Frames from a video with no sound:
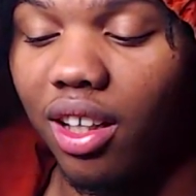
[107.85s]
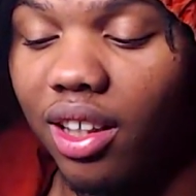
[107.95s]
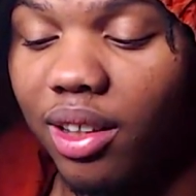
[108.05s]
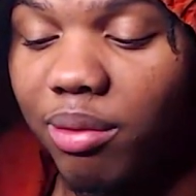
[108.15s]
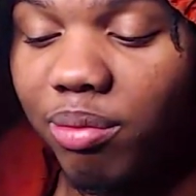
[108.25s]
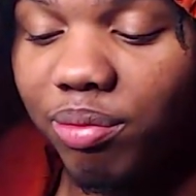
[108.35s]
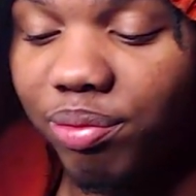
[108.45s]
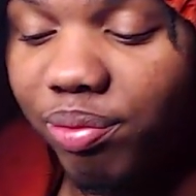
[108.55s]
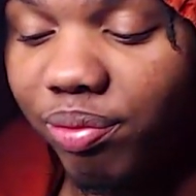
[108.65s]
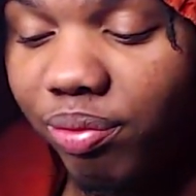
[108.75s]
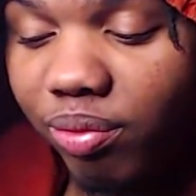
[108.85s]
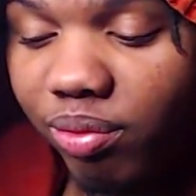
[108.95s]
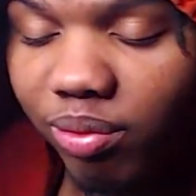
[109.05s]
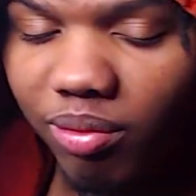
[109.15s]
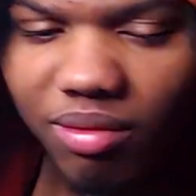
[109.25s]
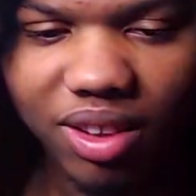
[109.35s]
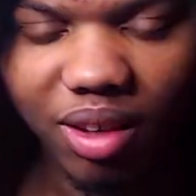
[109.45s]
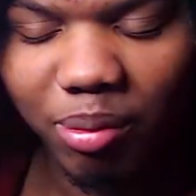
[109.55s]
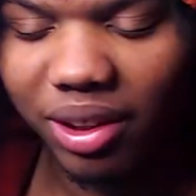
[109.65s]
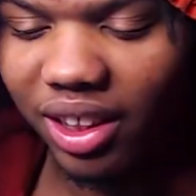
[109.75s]
Um,
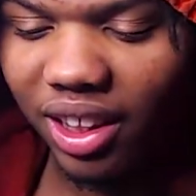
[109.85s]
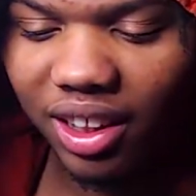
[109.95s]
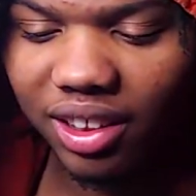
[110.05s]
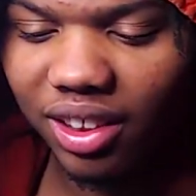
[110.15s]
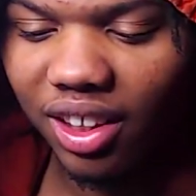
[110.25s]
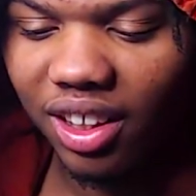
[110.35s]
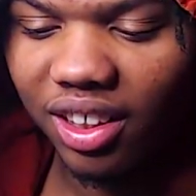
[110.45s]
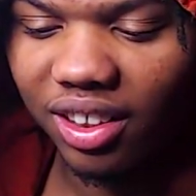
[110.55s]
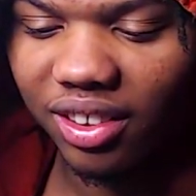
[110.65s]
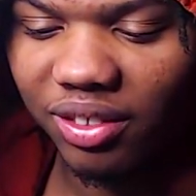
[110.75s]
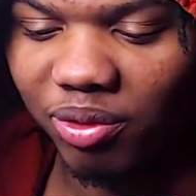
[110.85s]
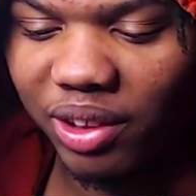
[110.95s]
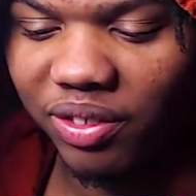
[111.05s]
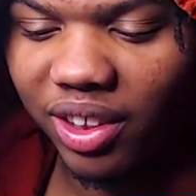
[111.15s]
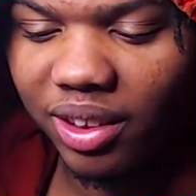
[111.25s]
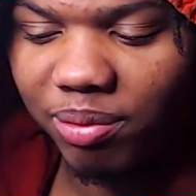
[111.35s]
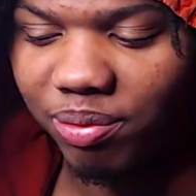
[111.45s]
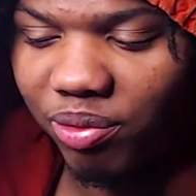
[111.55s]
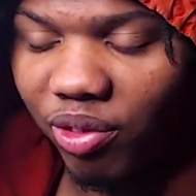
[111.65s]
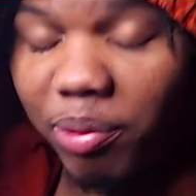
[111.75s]
but yeah, nah, we've
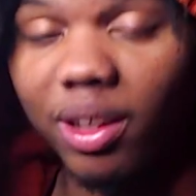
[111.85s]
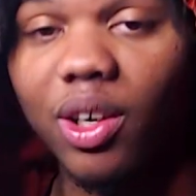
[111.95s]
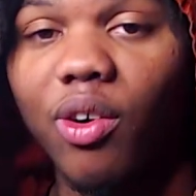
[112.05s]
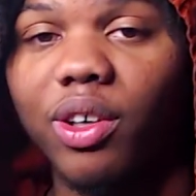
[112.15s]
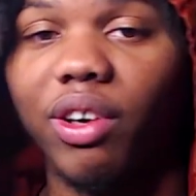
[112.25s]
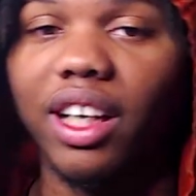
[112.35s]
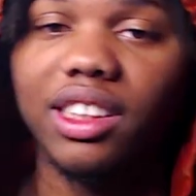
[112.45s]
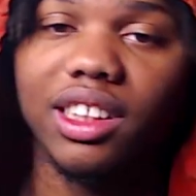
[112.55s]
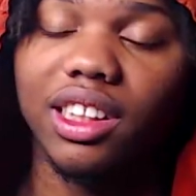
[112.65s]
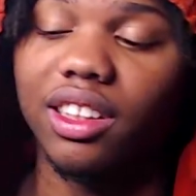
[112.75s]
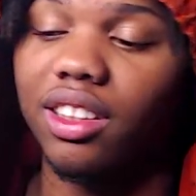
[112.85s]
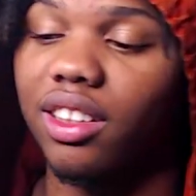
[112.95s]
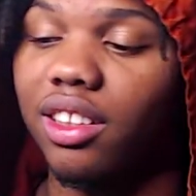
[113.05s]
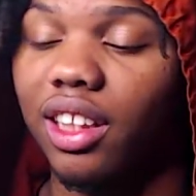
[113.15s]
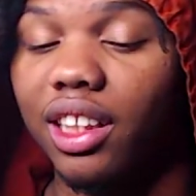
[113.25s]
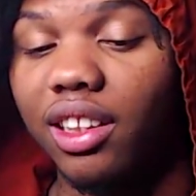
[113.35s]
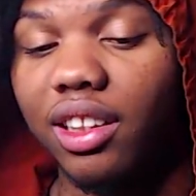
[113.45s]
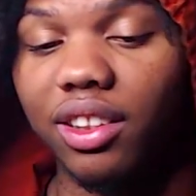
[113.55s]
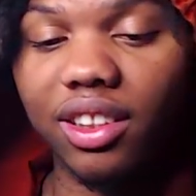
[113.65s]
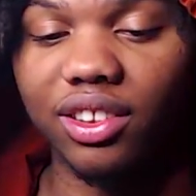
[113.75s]
um, we've been going crazy
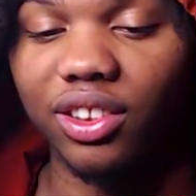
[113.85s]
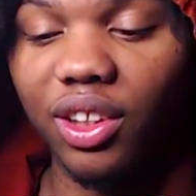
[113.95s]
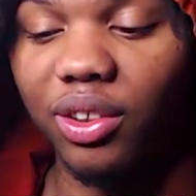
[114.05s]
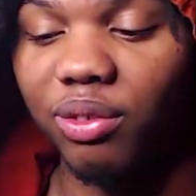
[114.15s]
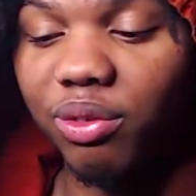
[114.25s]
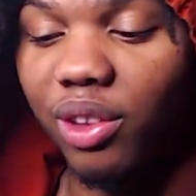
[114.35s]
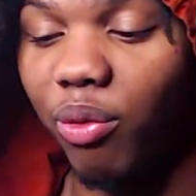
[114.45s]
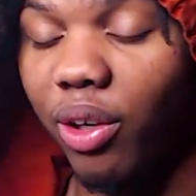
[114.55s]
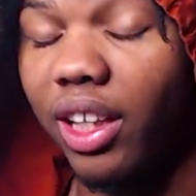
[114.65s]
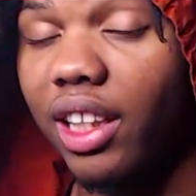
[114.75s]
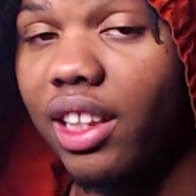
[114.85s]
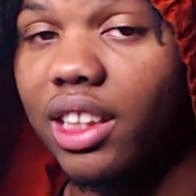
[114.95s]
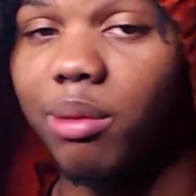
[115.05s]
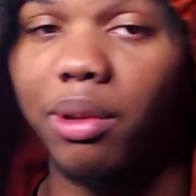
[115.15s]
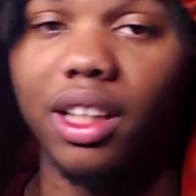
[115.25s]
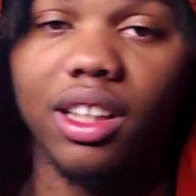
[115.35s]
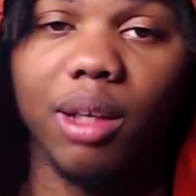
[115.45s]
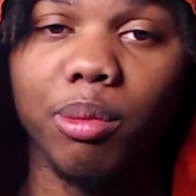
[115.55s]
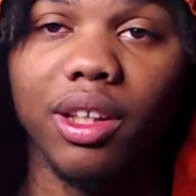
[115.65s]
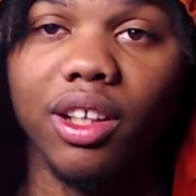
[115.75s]
lately. You know, the work ethic has been getting
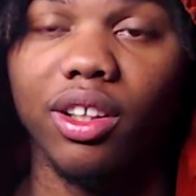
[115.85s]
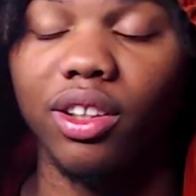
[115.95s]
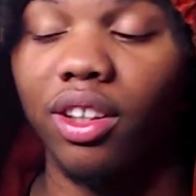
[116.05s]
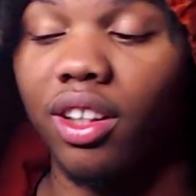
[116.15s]
up there.